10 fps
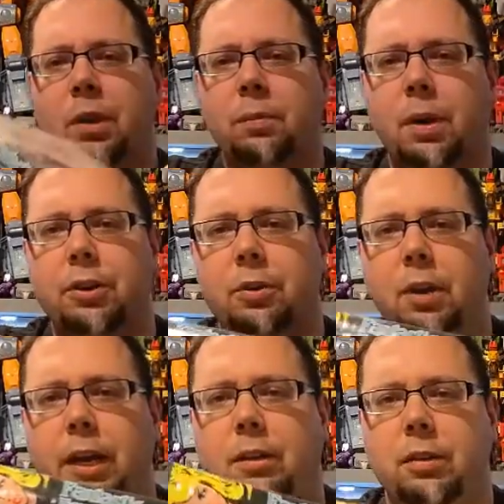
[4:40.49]
But I do
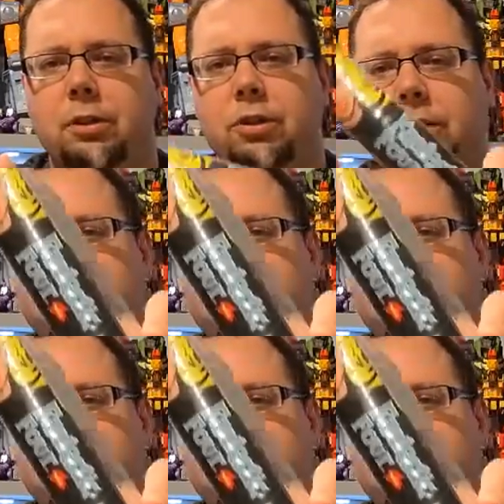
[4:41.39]
like, I should have